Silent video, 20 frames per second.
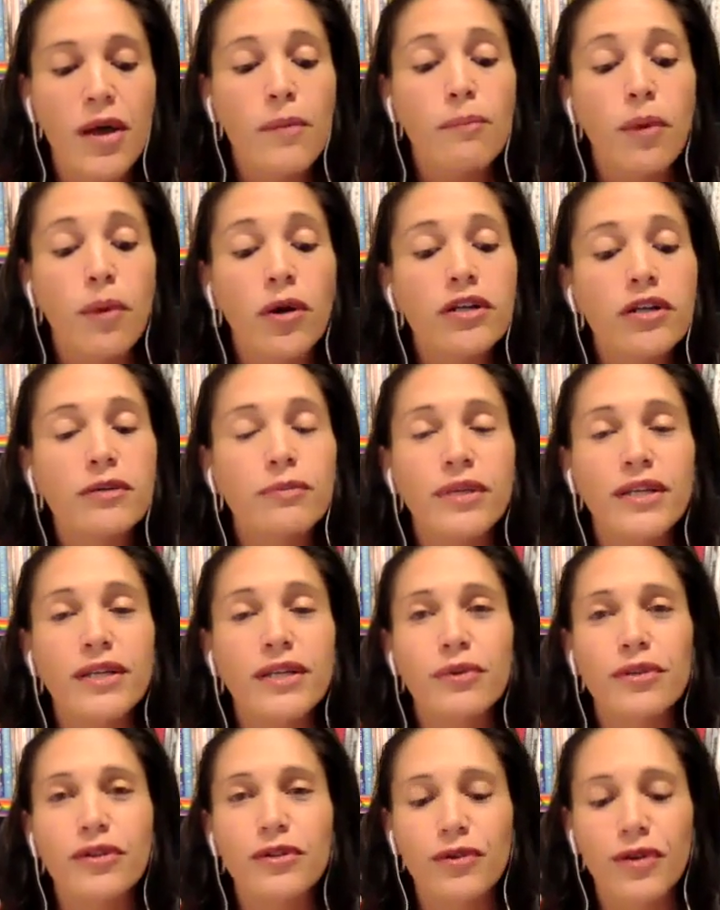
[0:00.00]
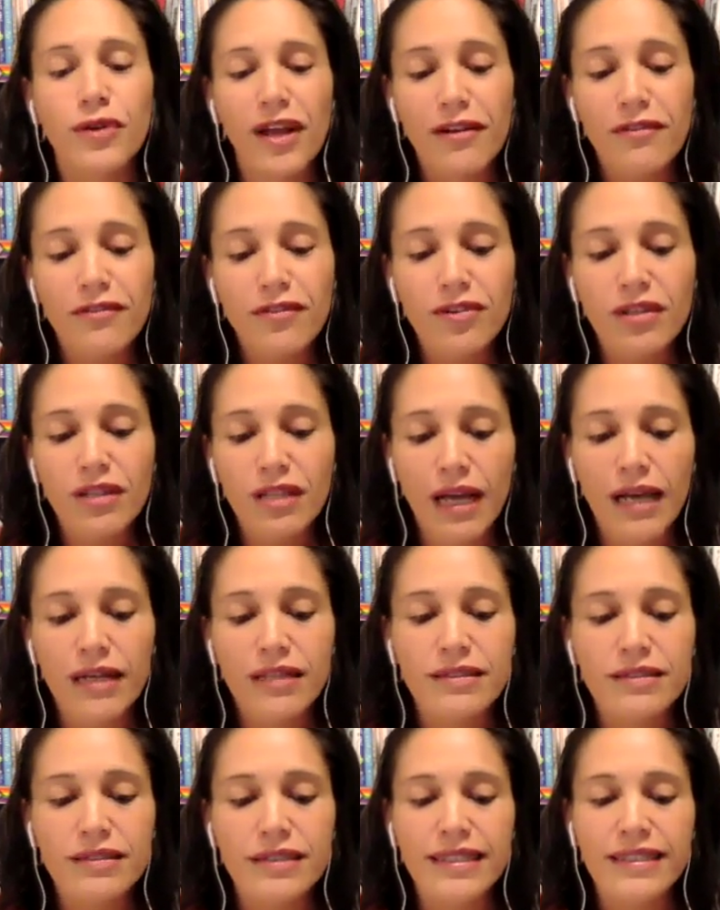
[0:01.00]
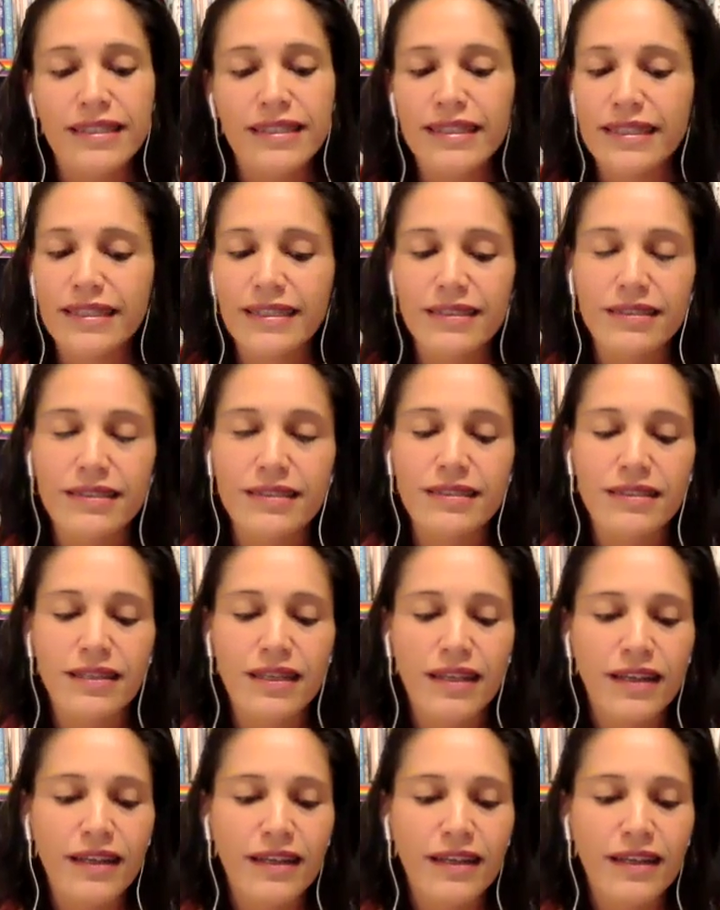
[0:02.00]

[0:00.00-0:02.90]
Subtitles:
Mark me with your everlasting kiss.